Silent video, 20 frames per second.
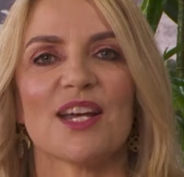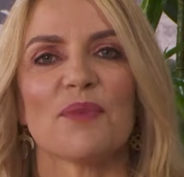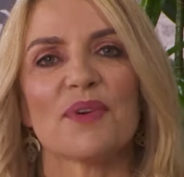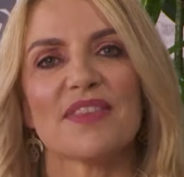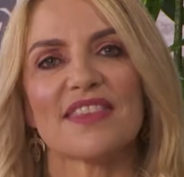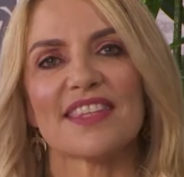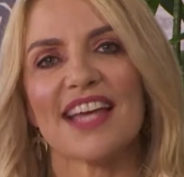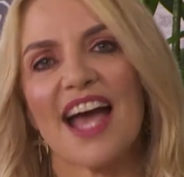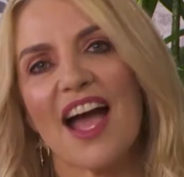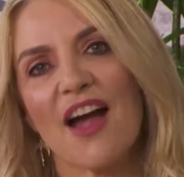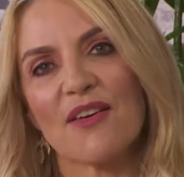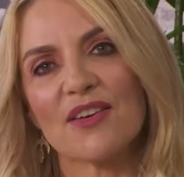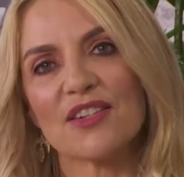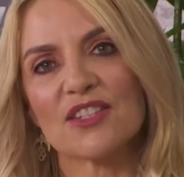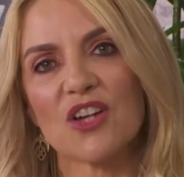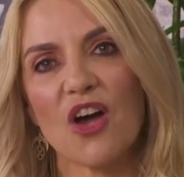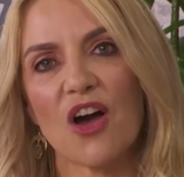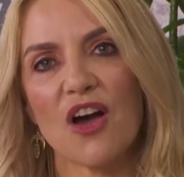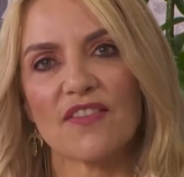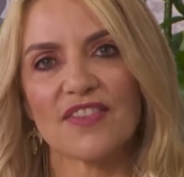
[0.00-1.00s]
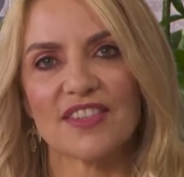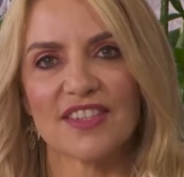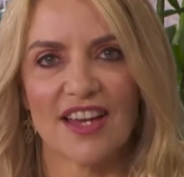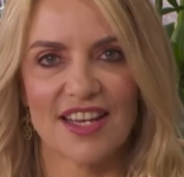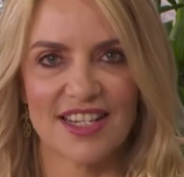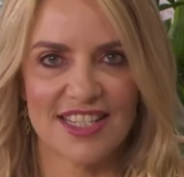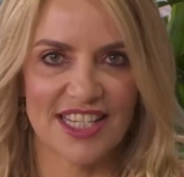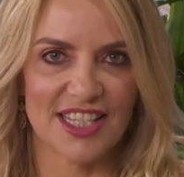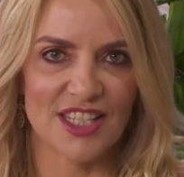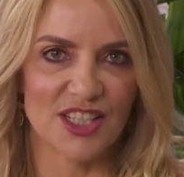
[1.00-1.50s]
with the current
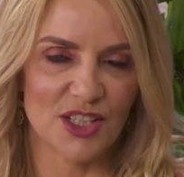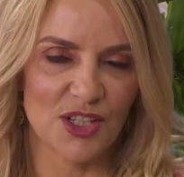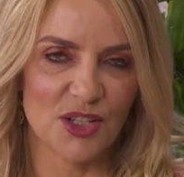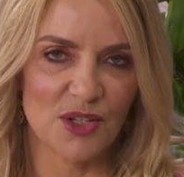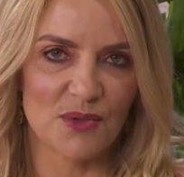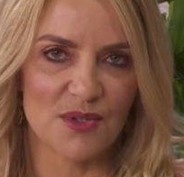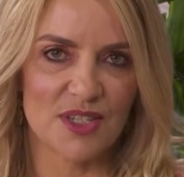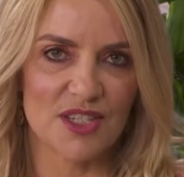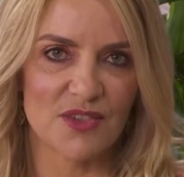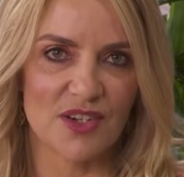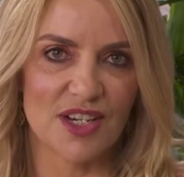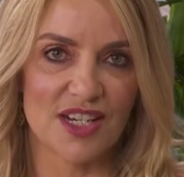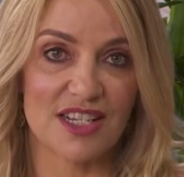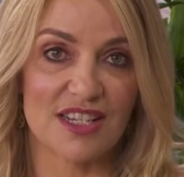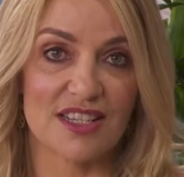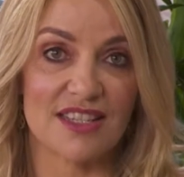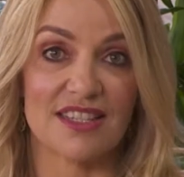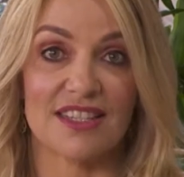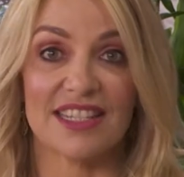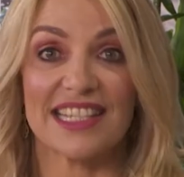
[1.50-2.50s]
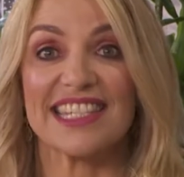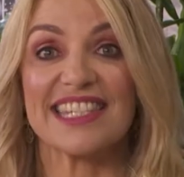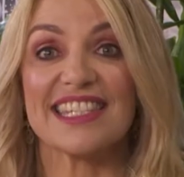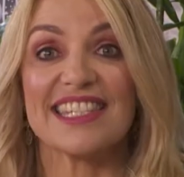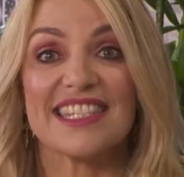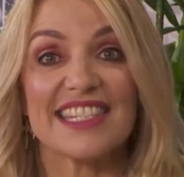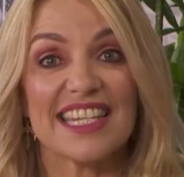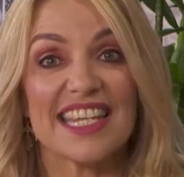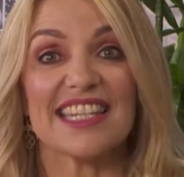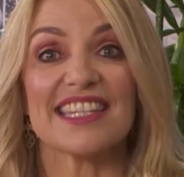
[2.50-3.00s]
COVID-19 alert restrictions and
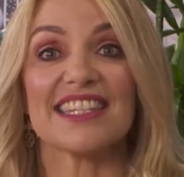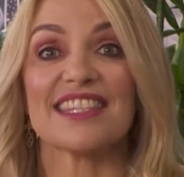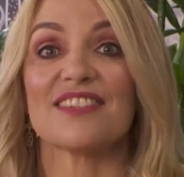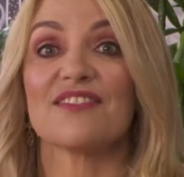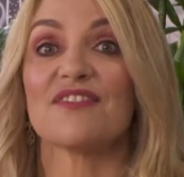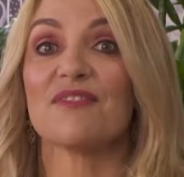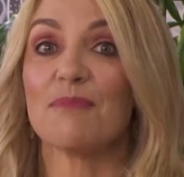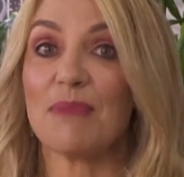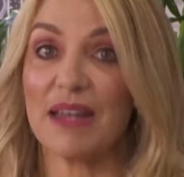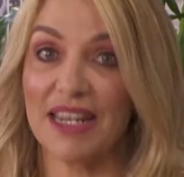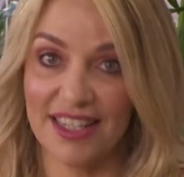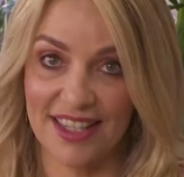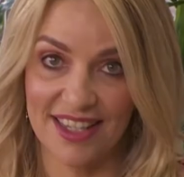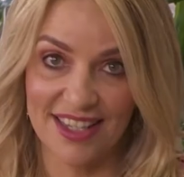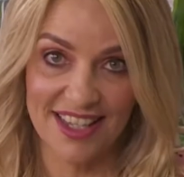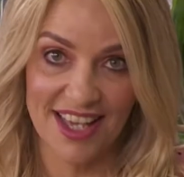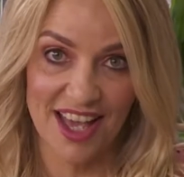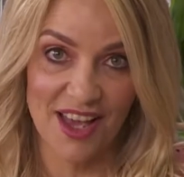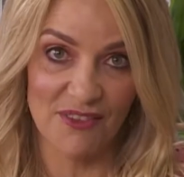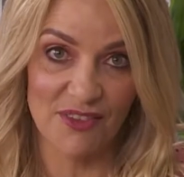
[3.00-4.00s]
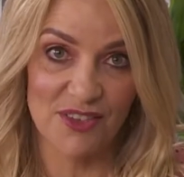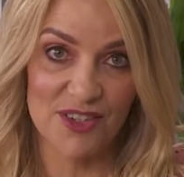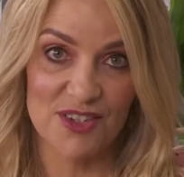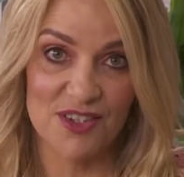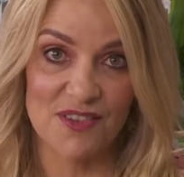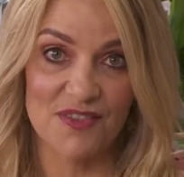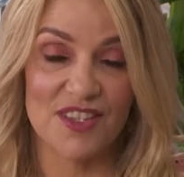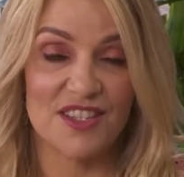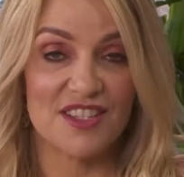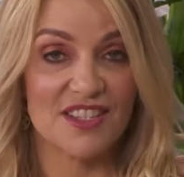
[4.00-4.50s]
extensive media coverage
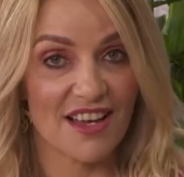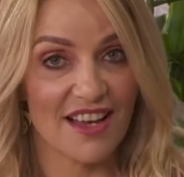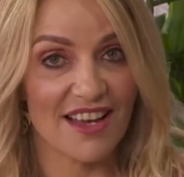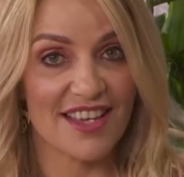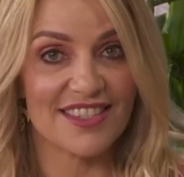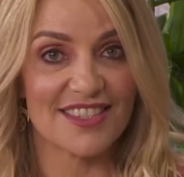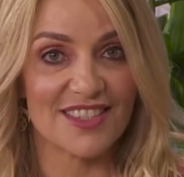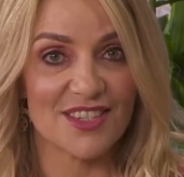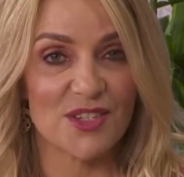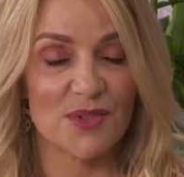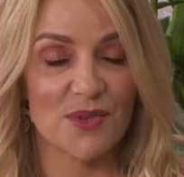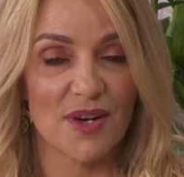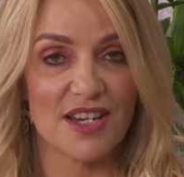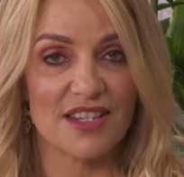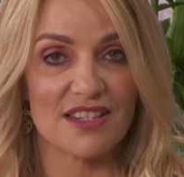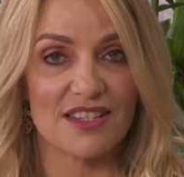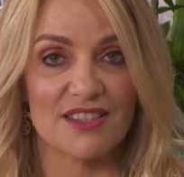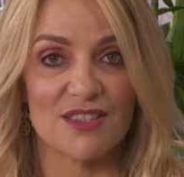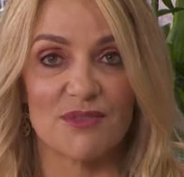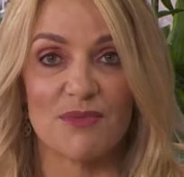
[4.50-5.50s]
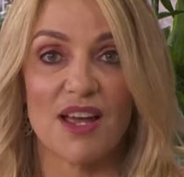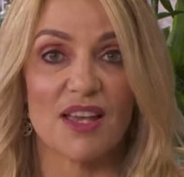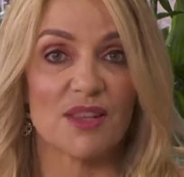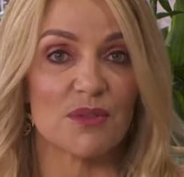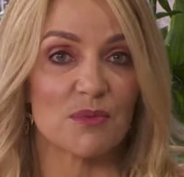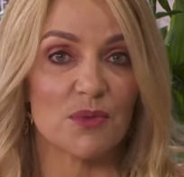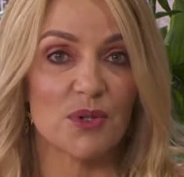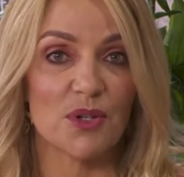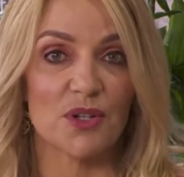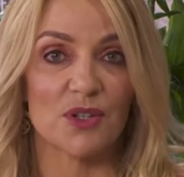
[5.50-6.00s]
of the dire situations around the
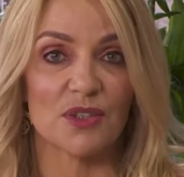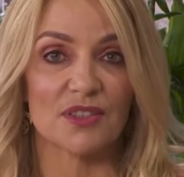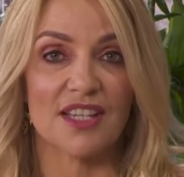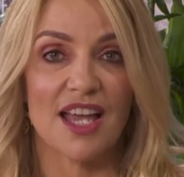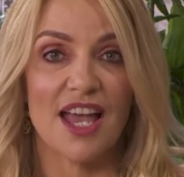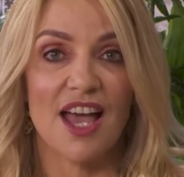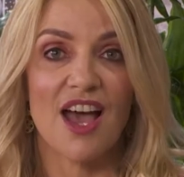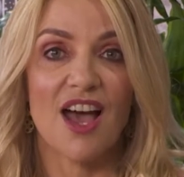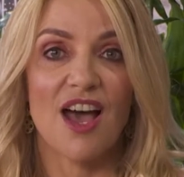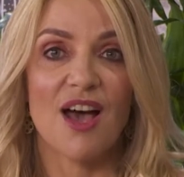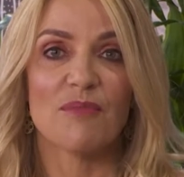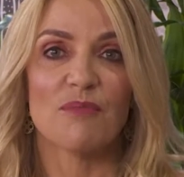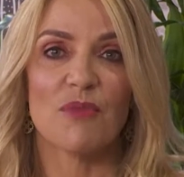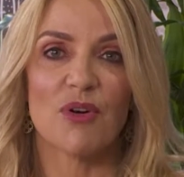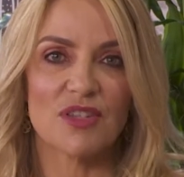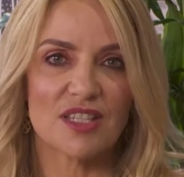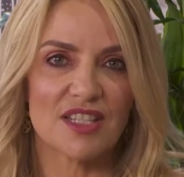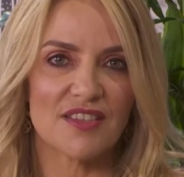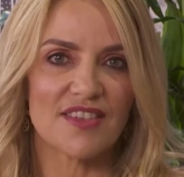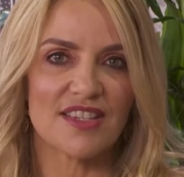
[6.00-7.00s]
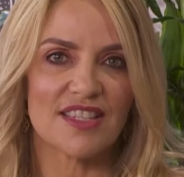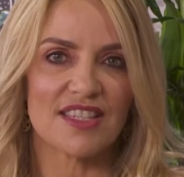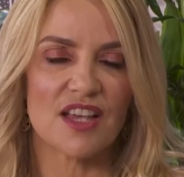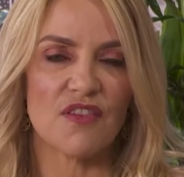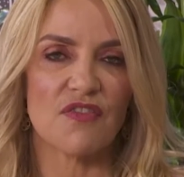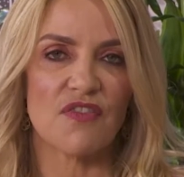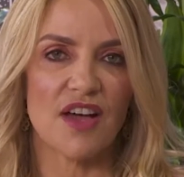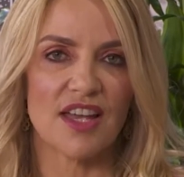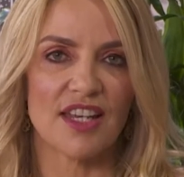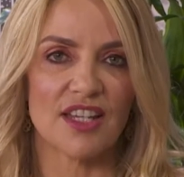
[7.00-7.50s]
world, most of us are
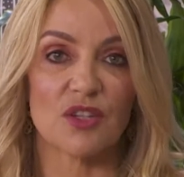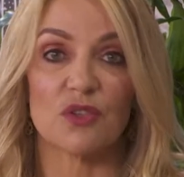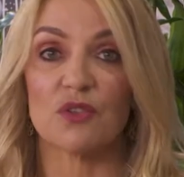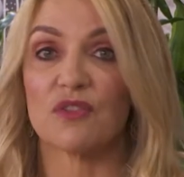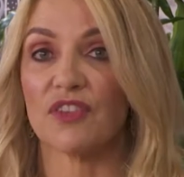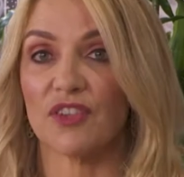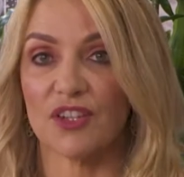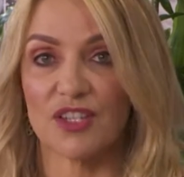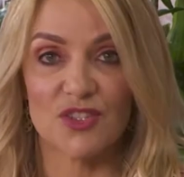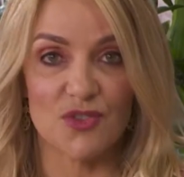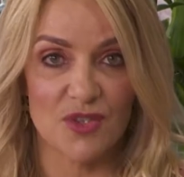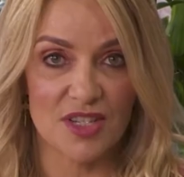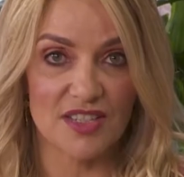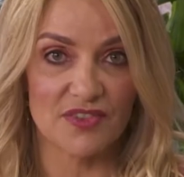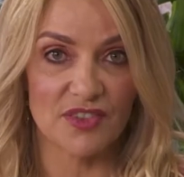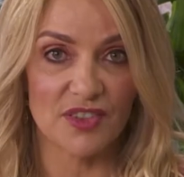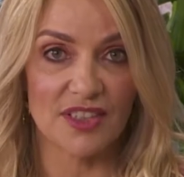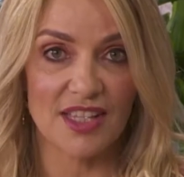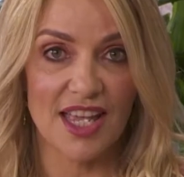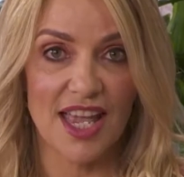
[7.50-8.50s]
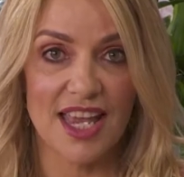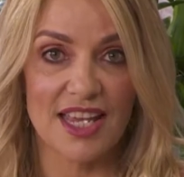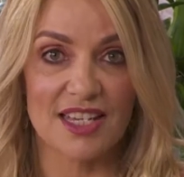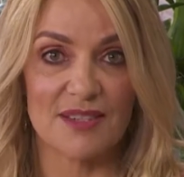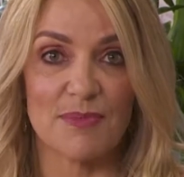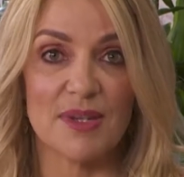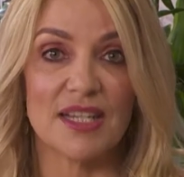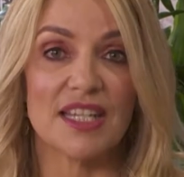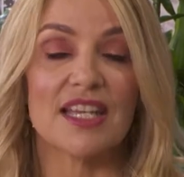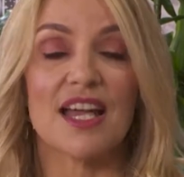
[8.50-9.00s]
finding it all very stressful
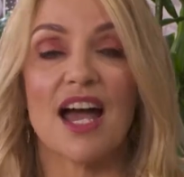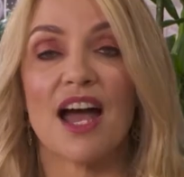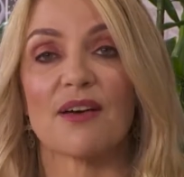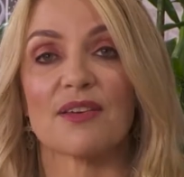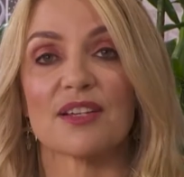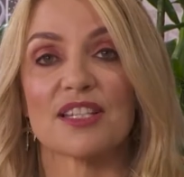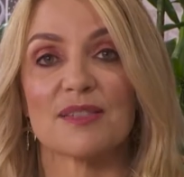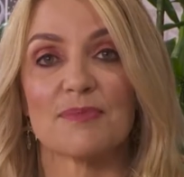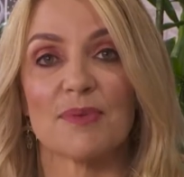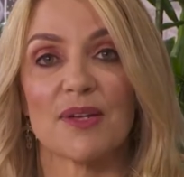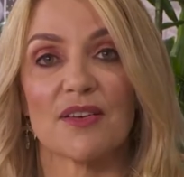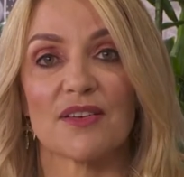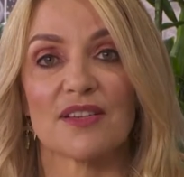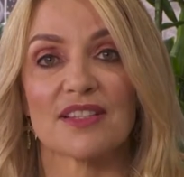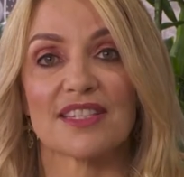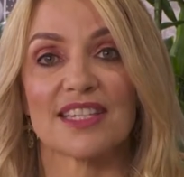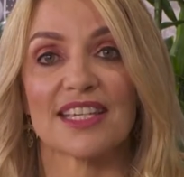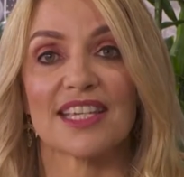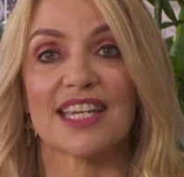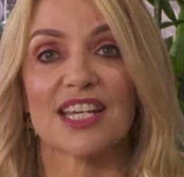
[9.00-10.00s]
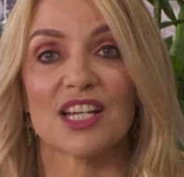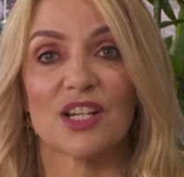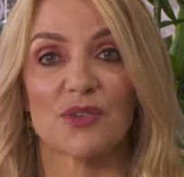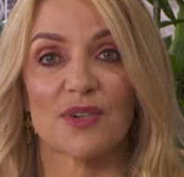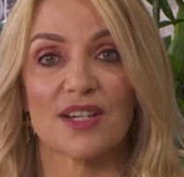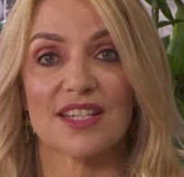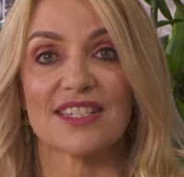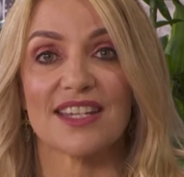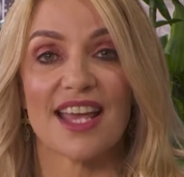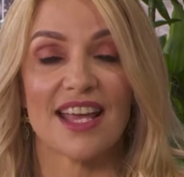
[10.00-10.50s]
and many are experiencing
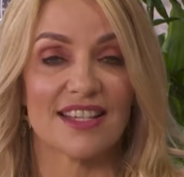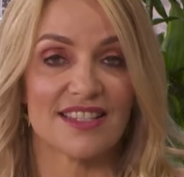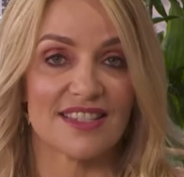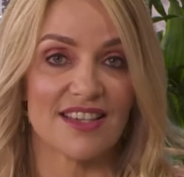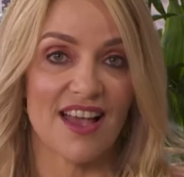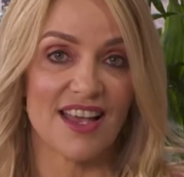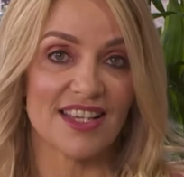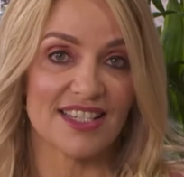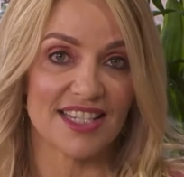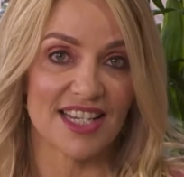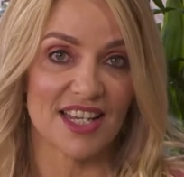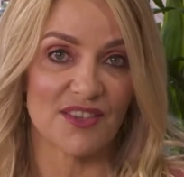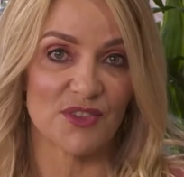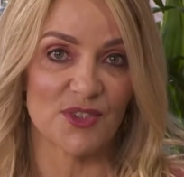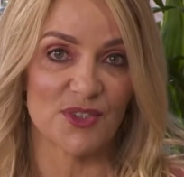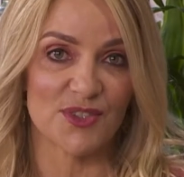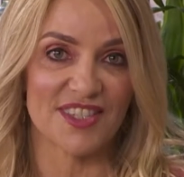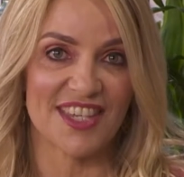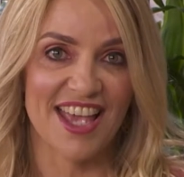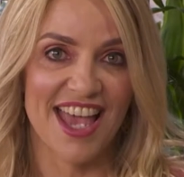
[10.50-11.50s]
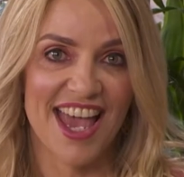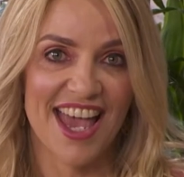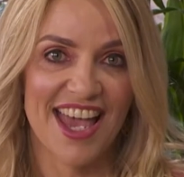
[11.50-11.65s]
increased anxiety levels.